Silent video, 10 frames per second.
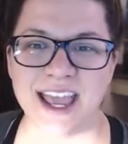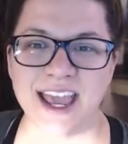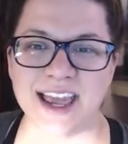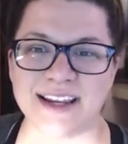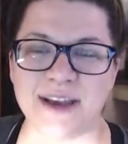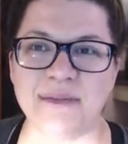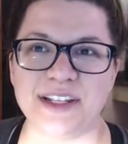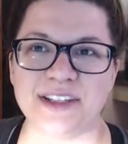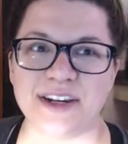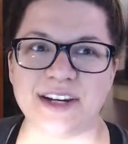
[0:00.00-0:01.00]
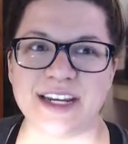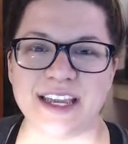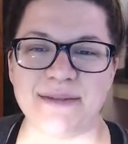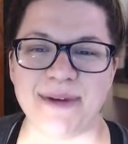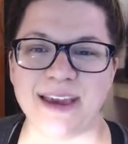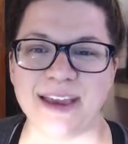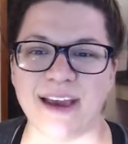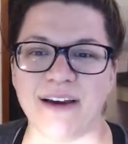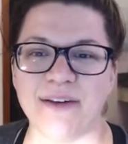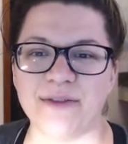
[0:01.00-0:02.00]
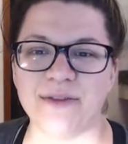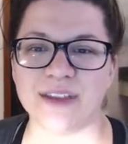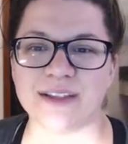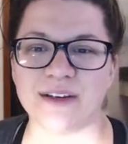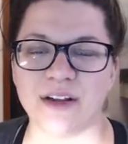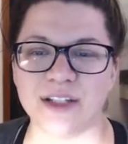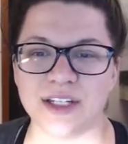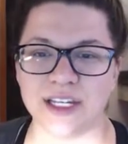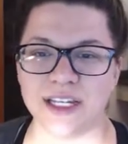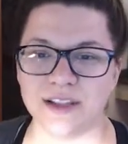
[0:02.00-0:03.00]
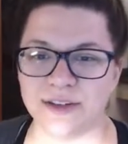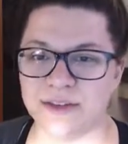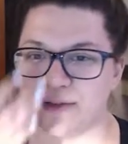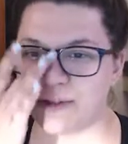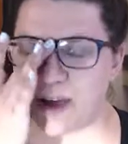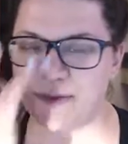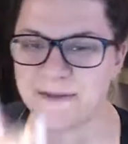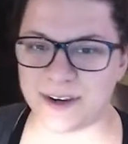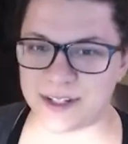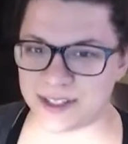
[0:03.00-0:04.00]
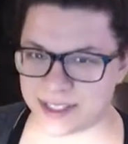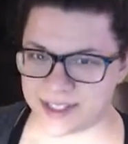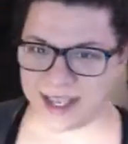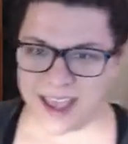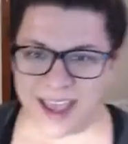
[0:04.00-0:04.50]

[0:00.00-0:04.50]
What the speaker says: and I'm going to start an eBay account that's called Goody Lou Comforts,